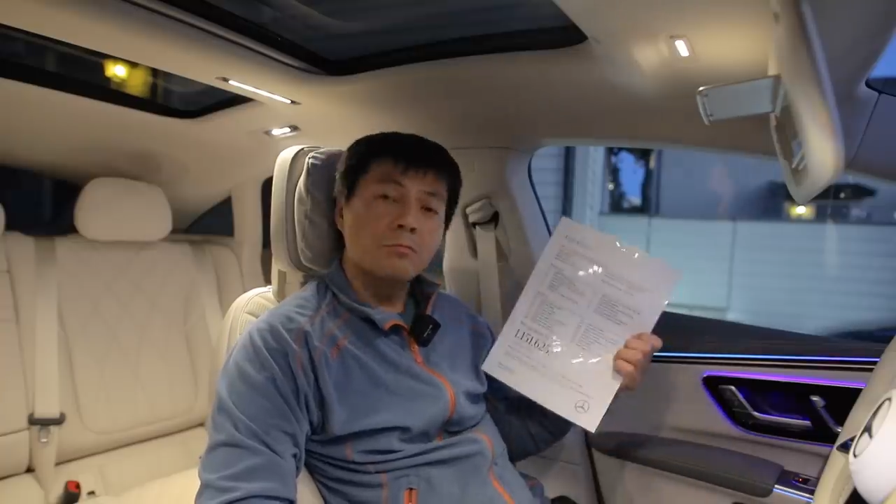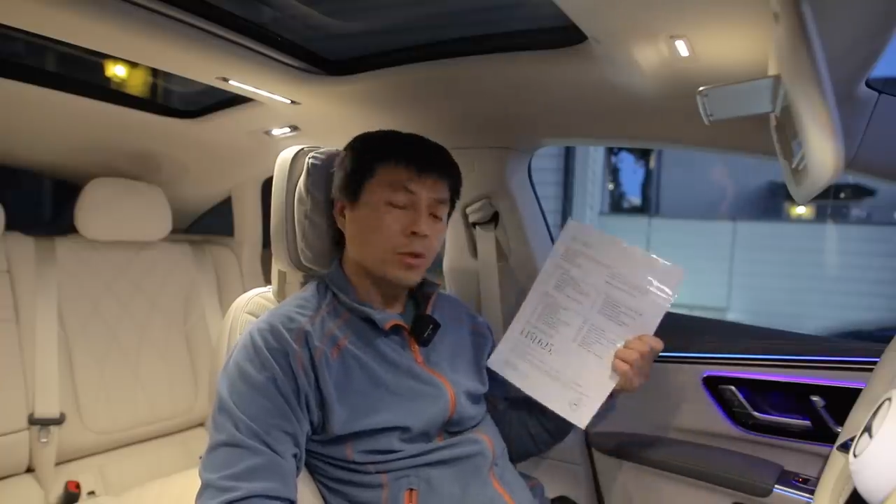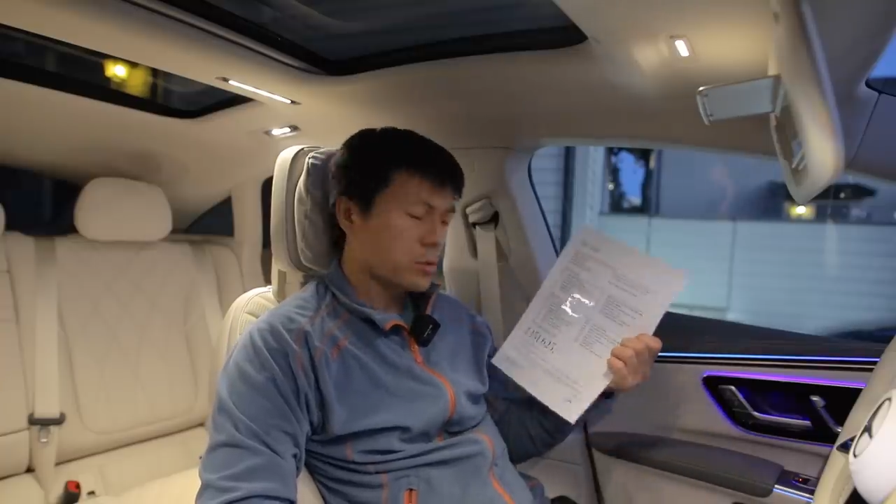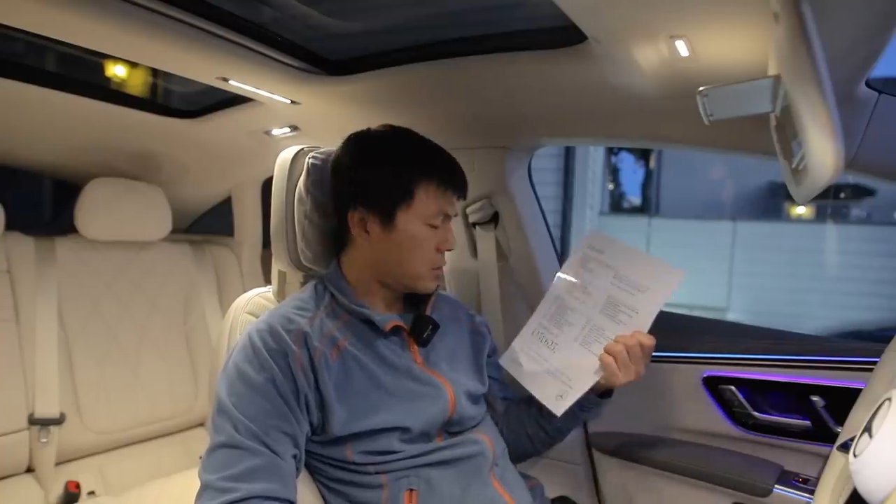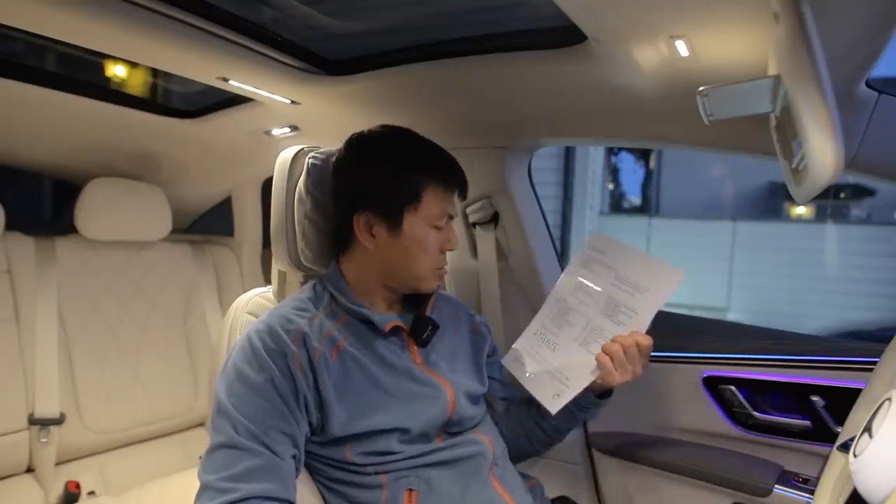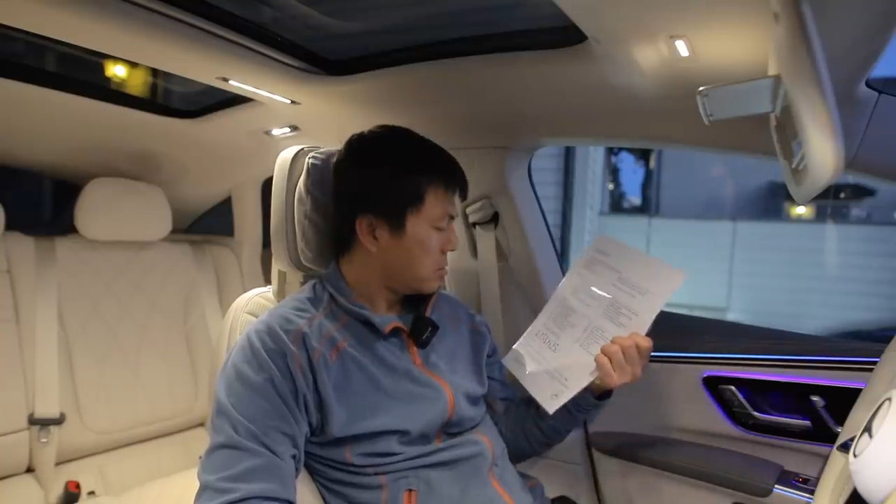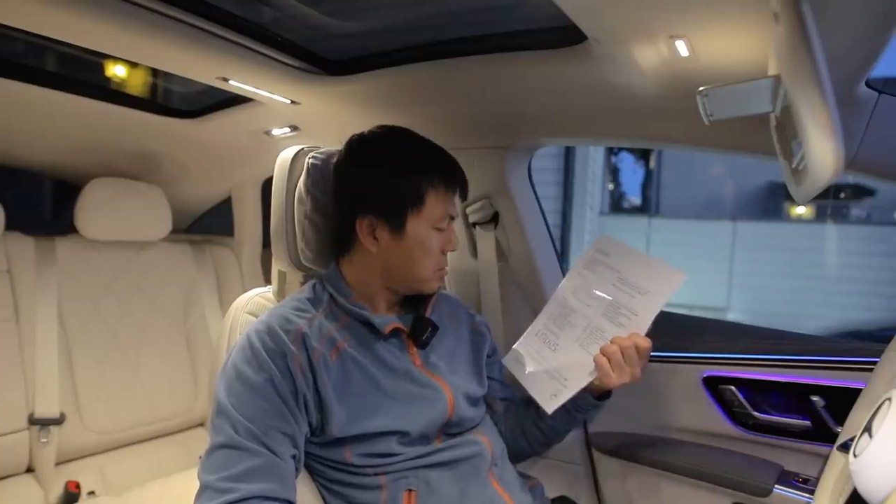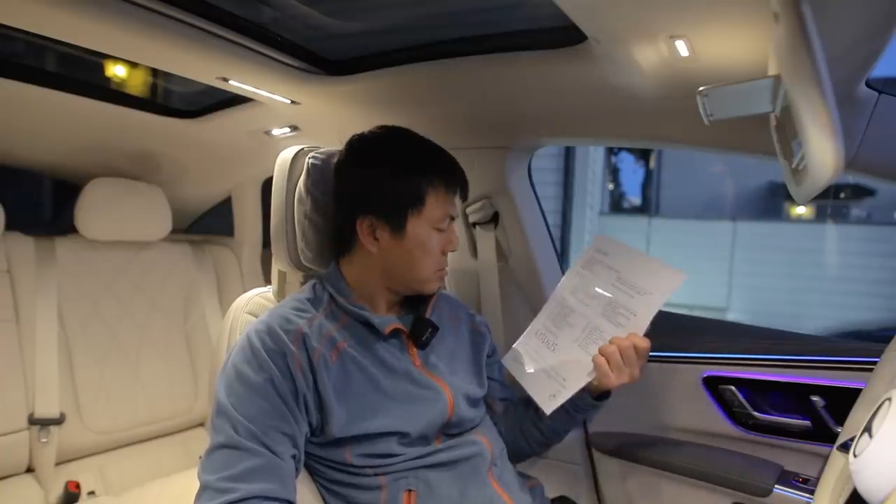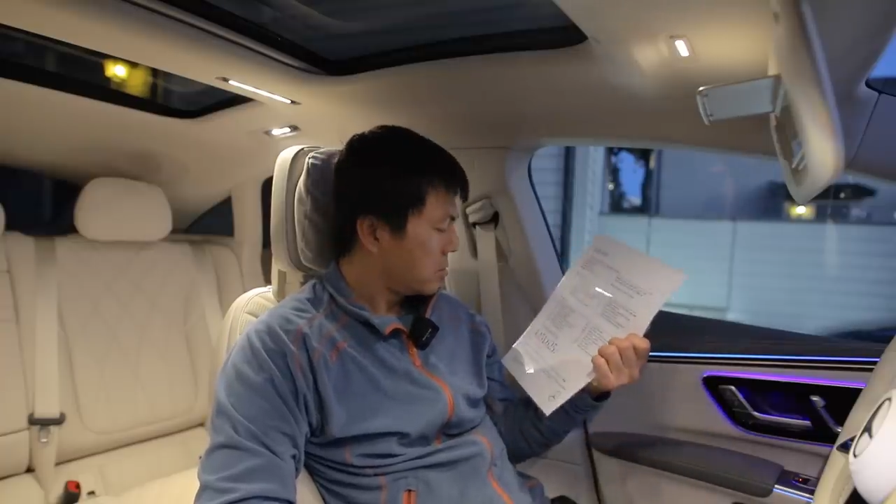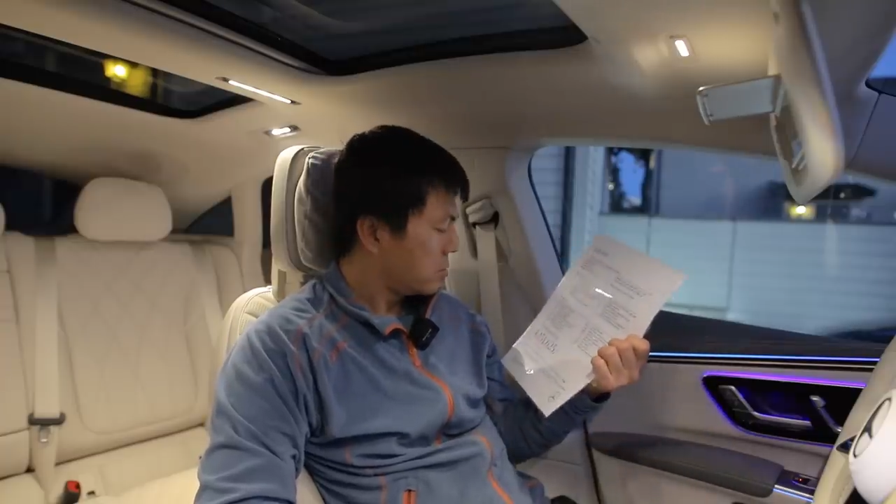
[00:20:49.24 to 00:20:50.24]
But then,
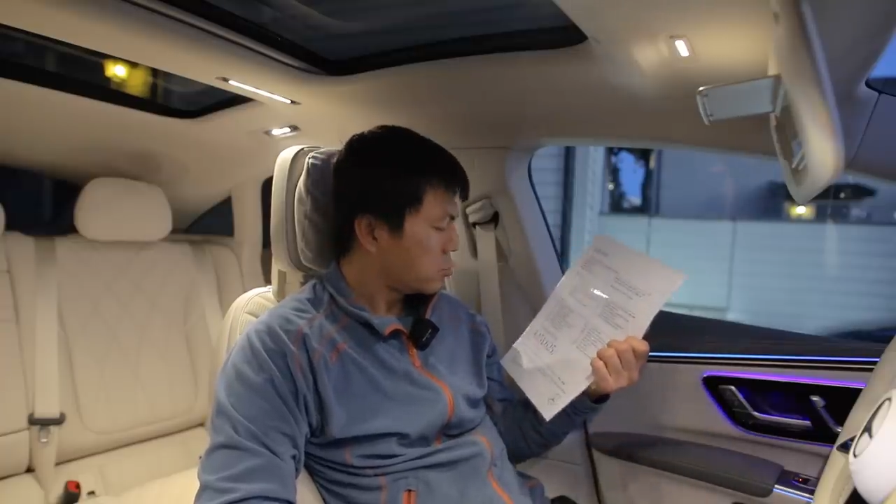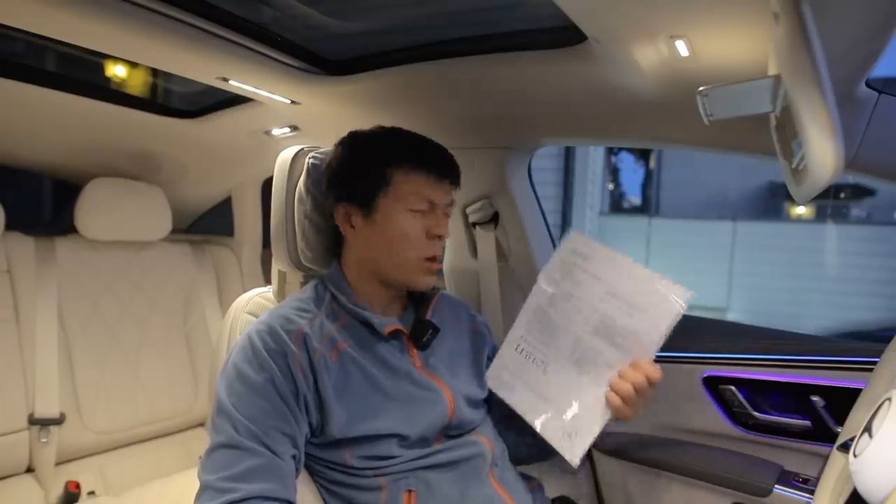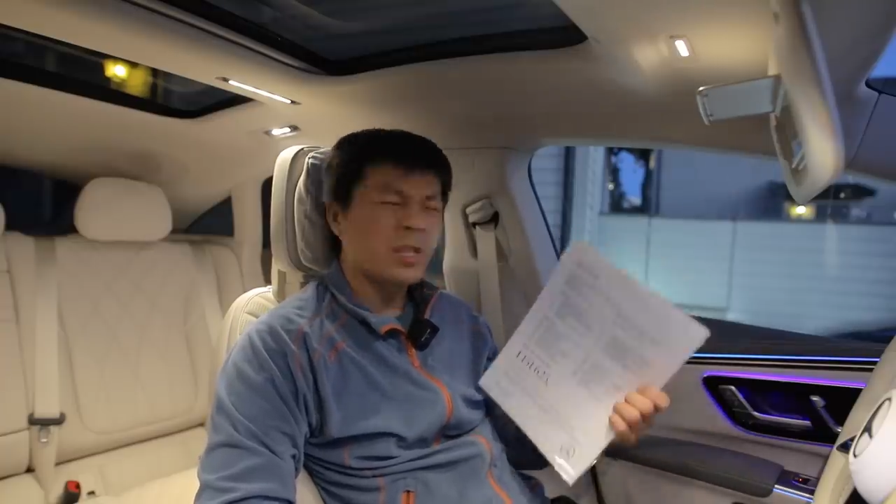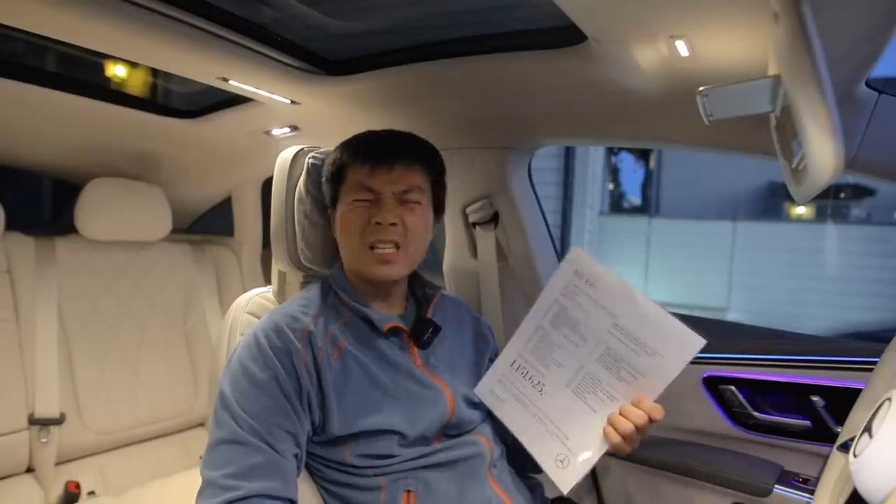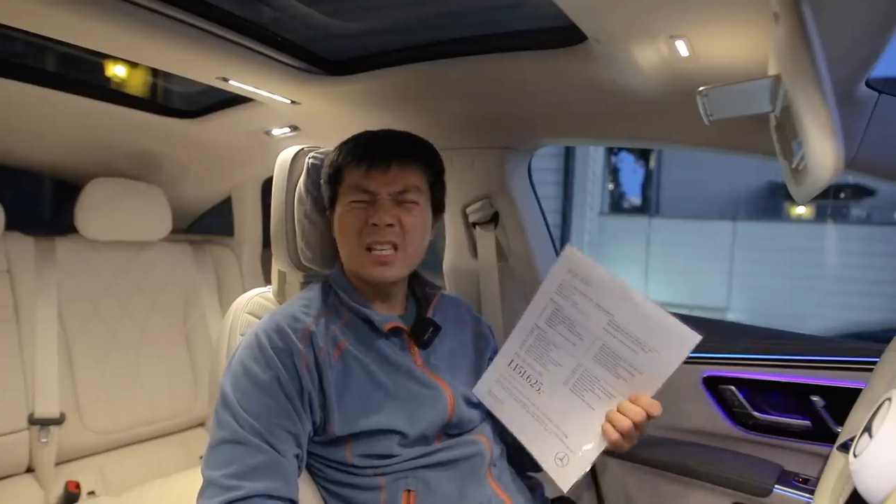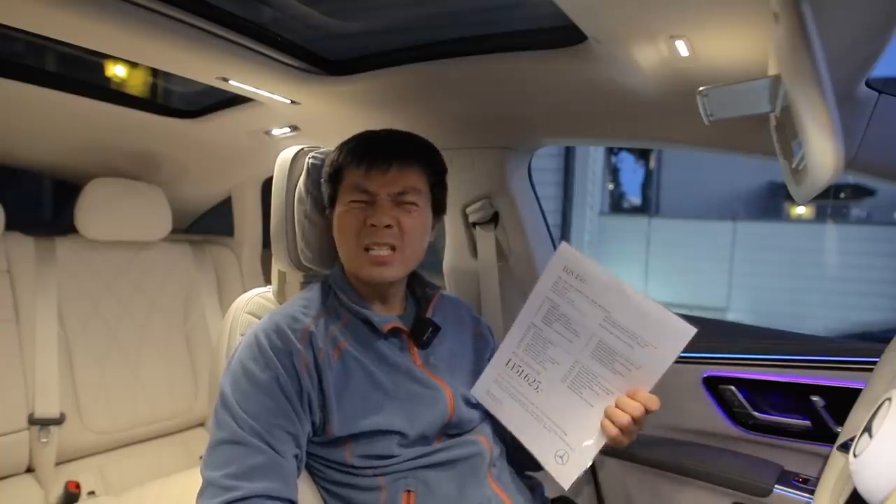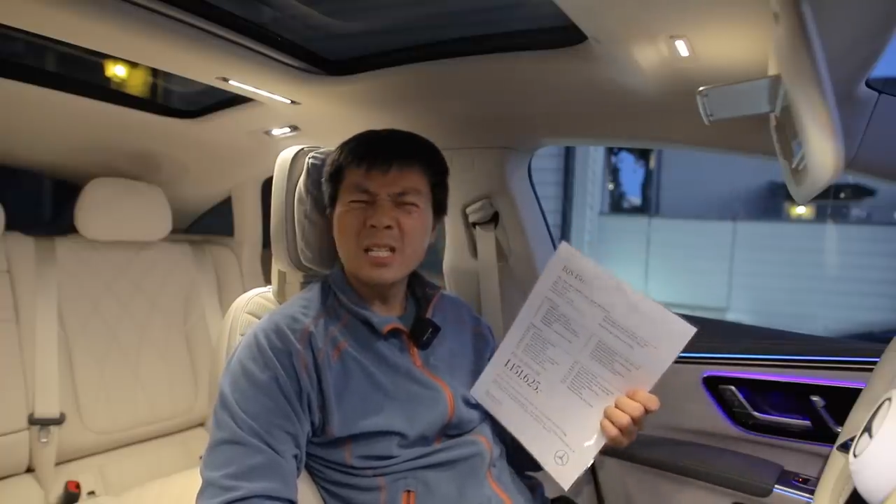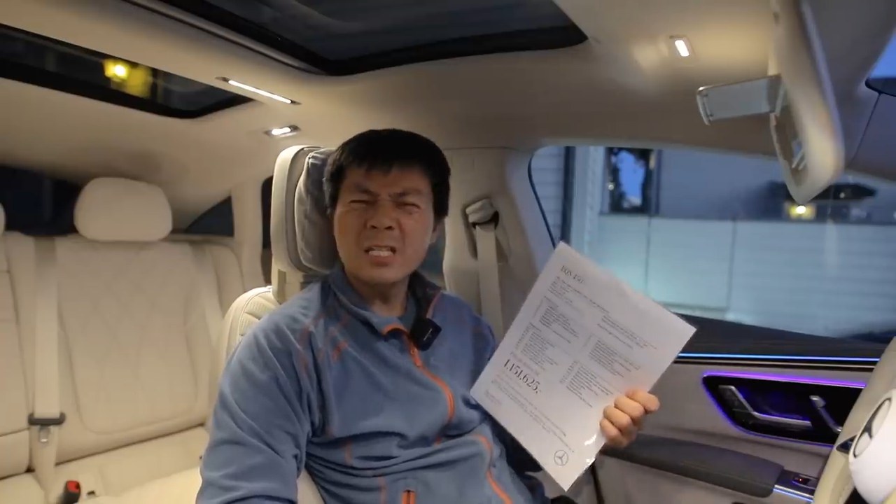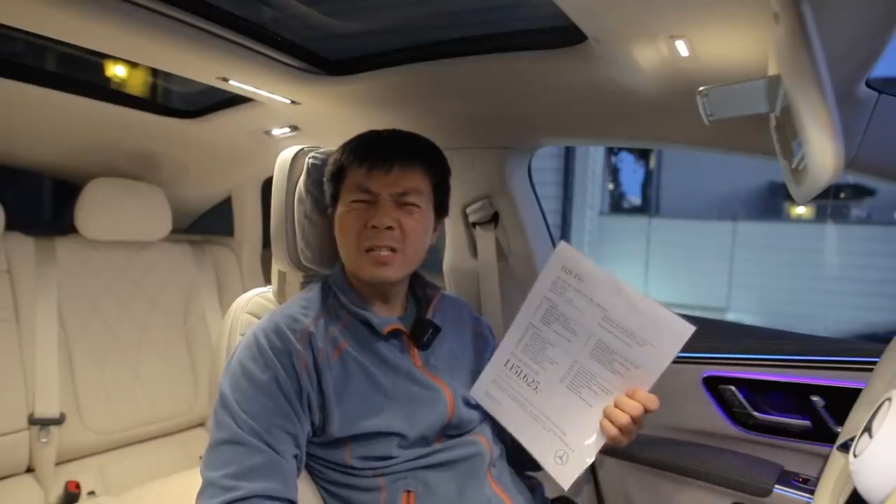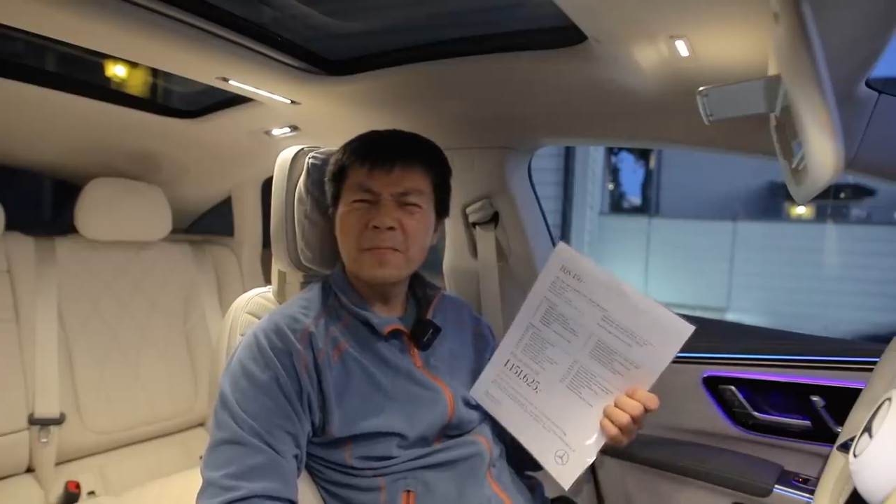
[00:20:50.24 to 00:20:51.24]
do I need
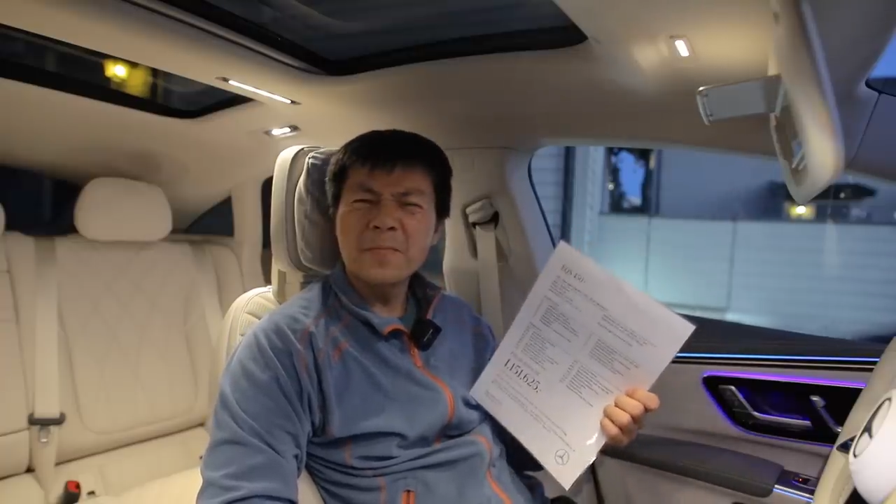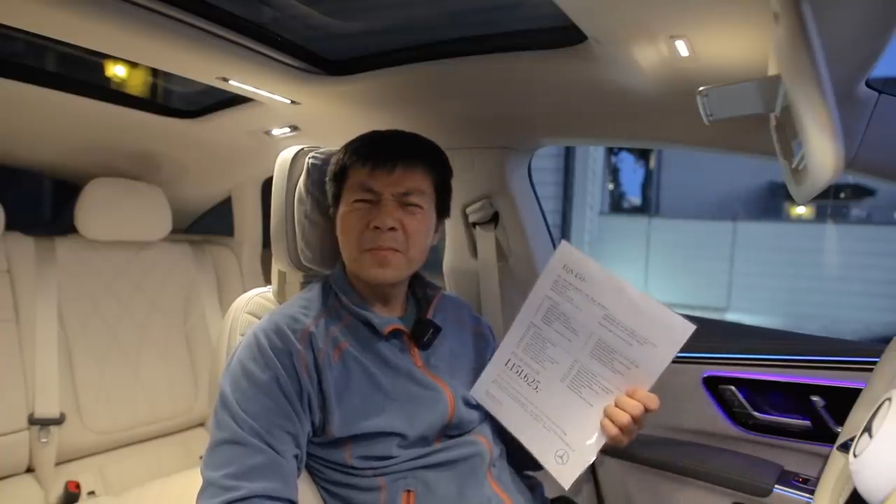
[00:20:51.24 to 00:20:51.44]
it?